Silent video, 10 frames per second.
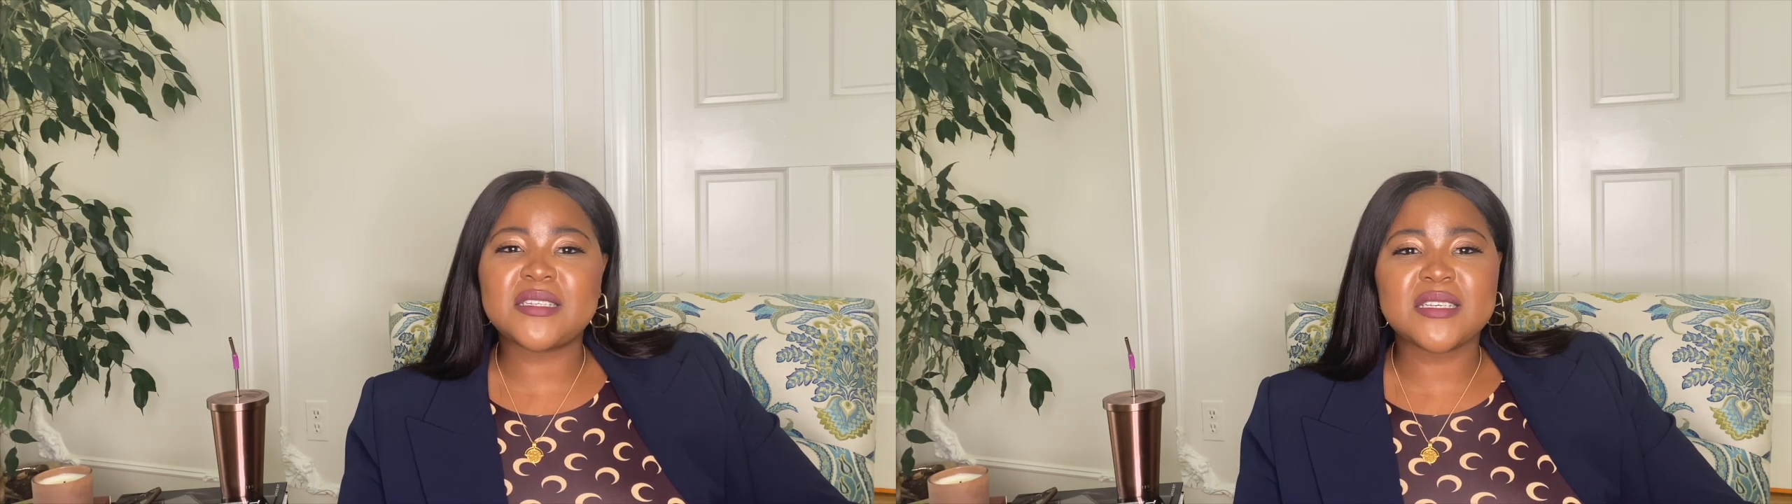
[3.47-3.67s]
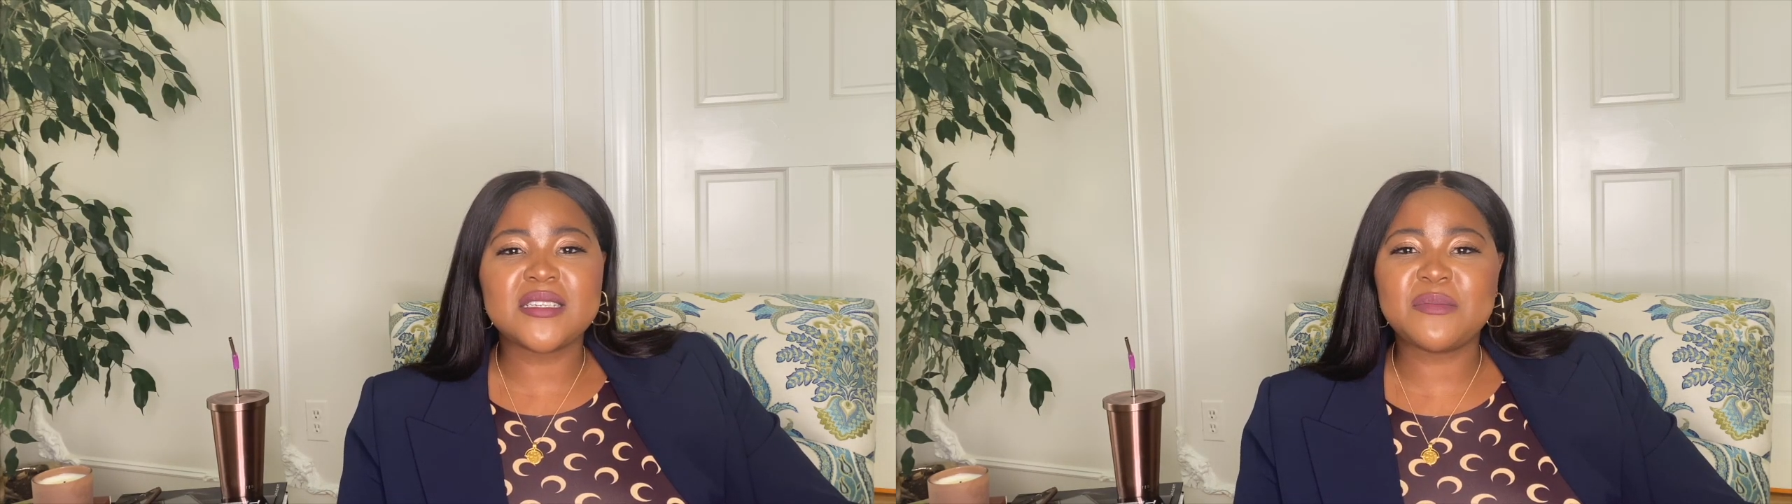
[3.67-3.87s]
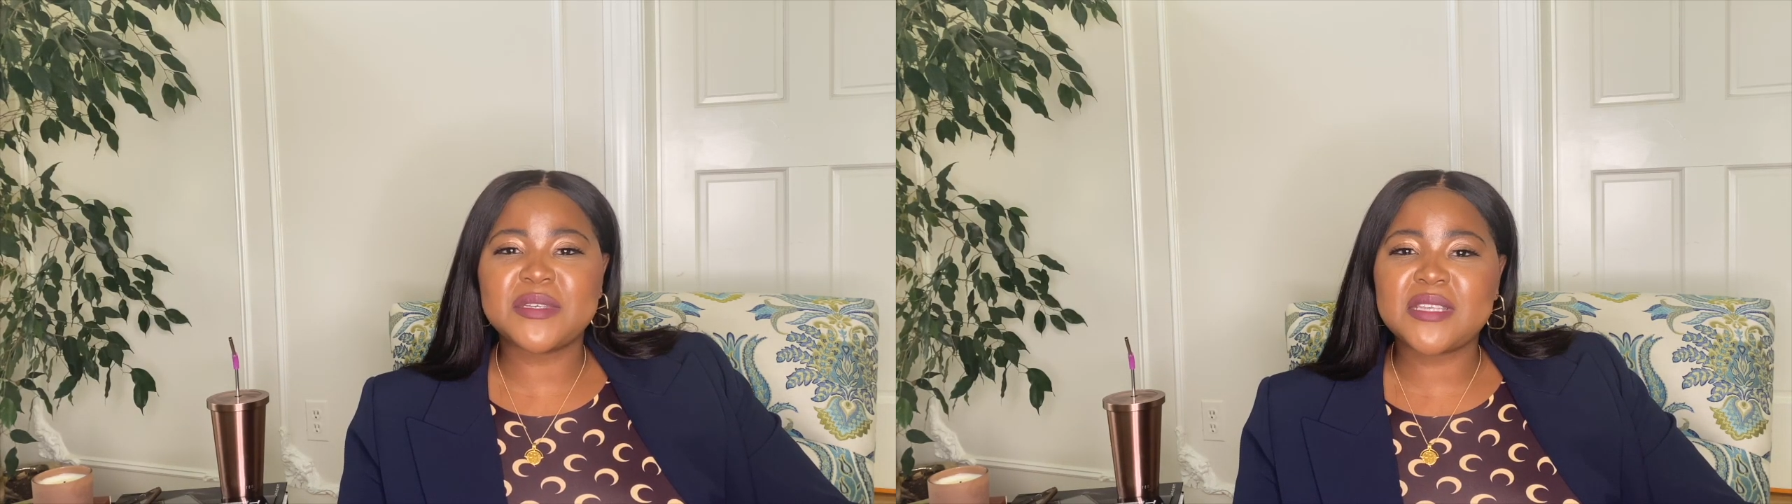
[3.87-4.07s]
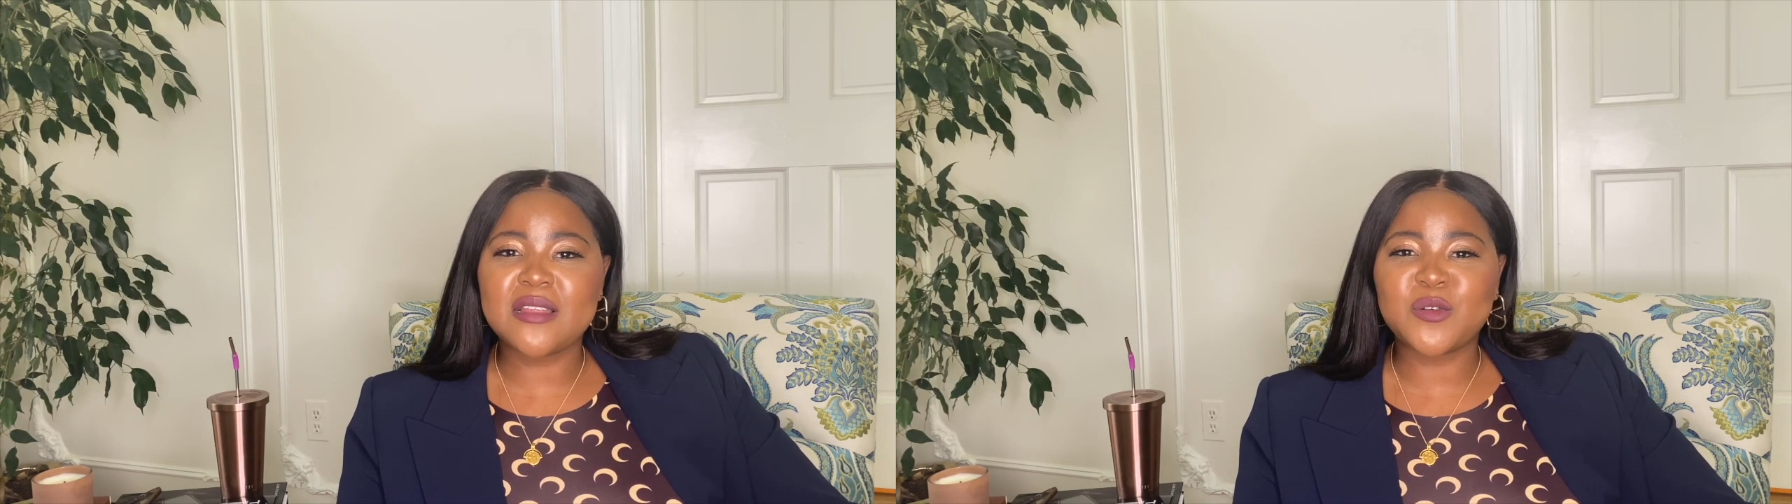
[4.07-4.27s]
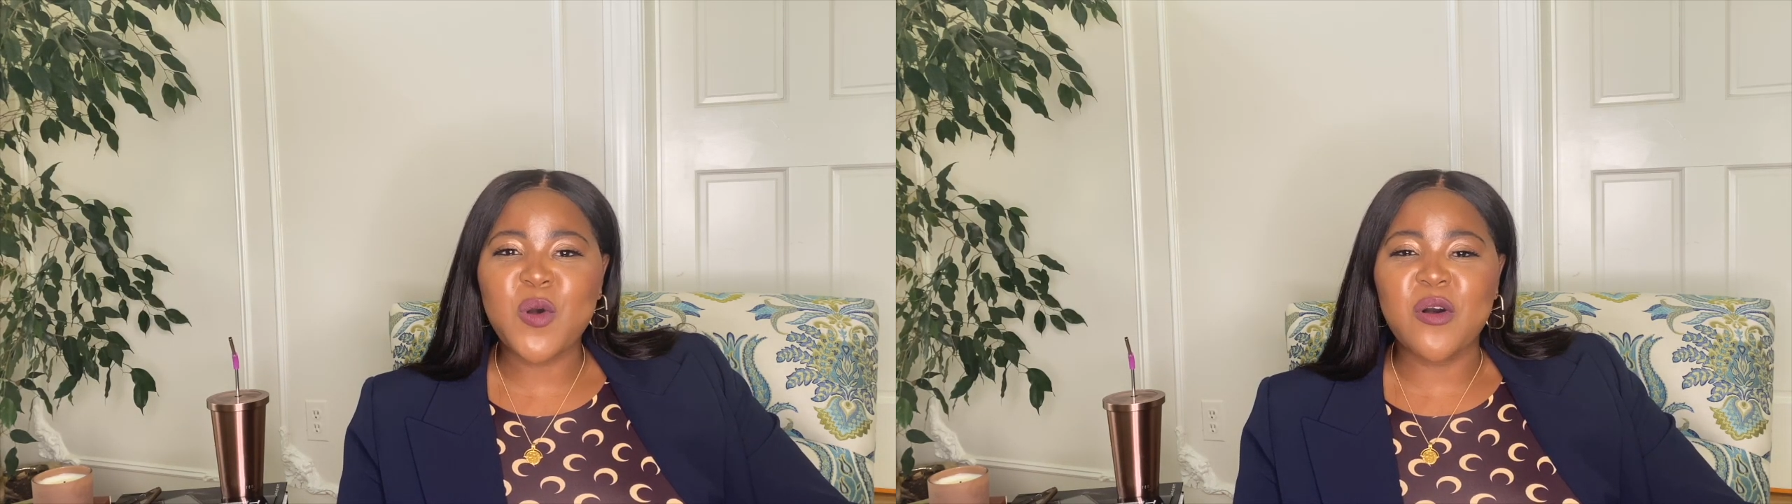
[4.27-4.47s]

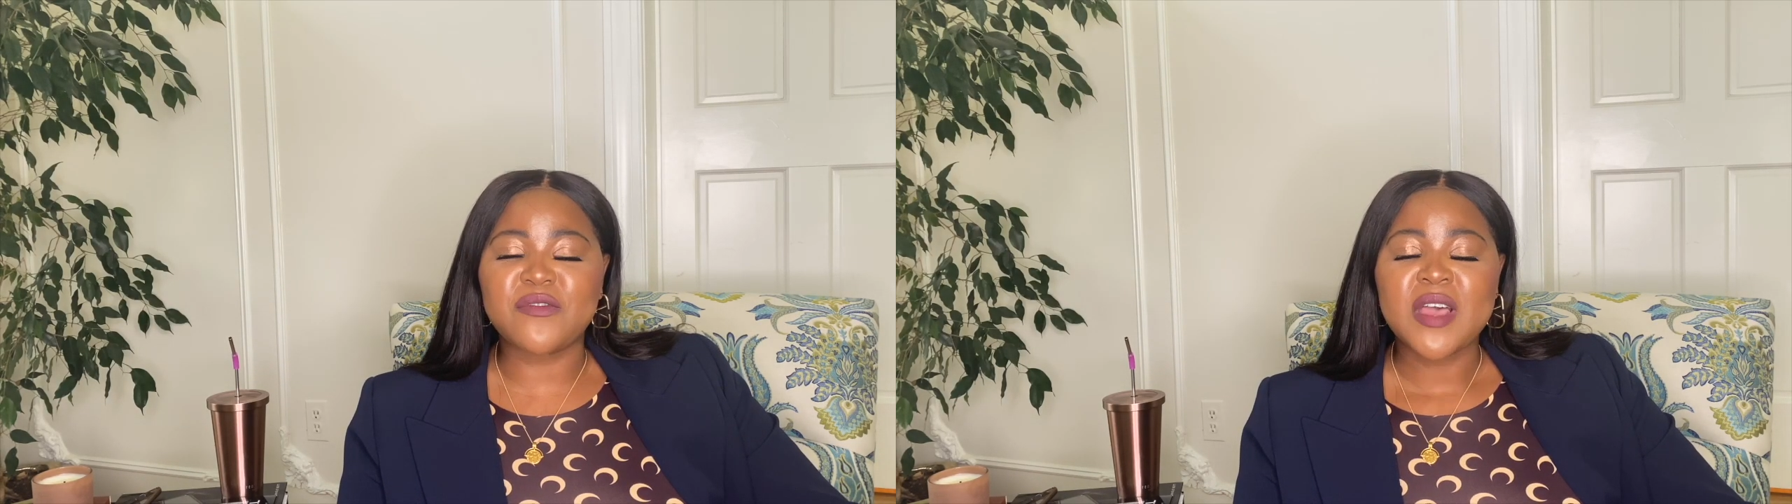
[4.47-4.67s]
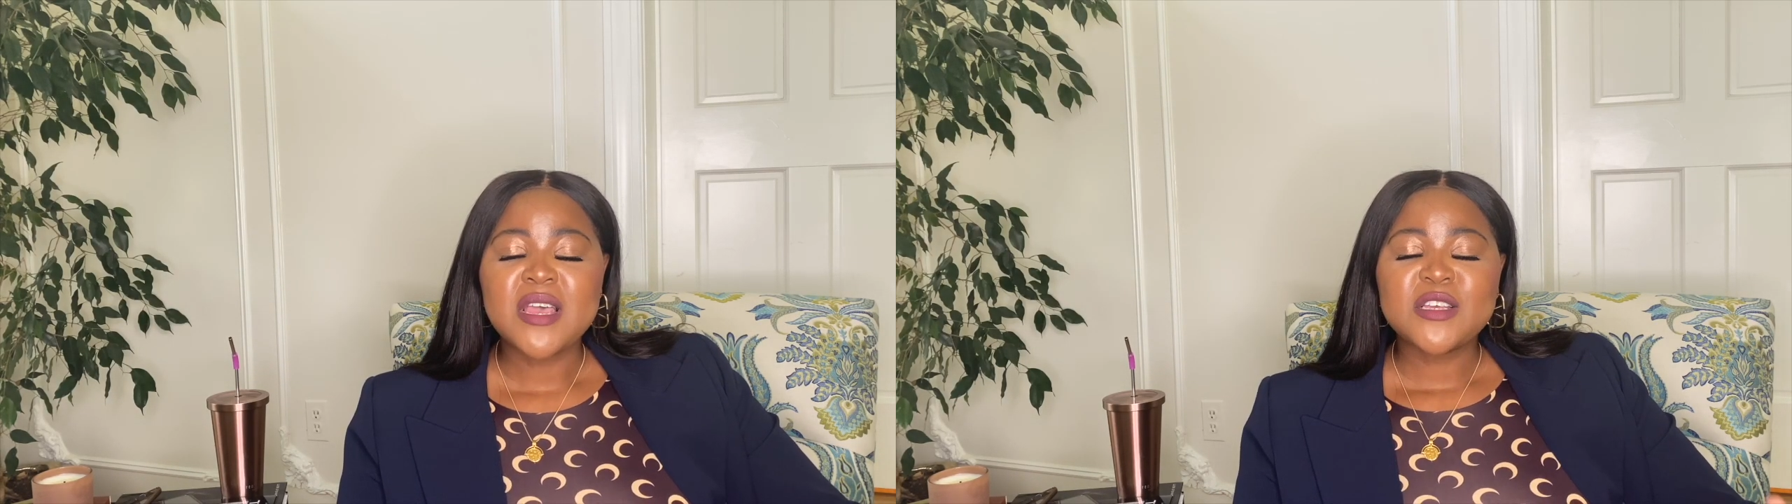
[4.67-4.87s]
60% off.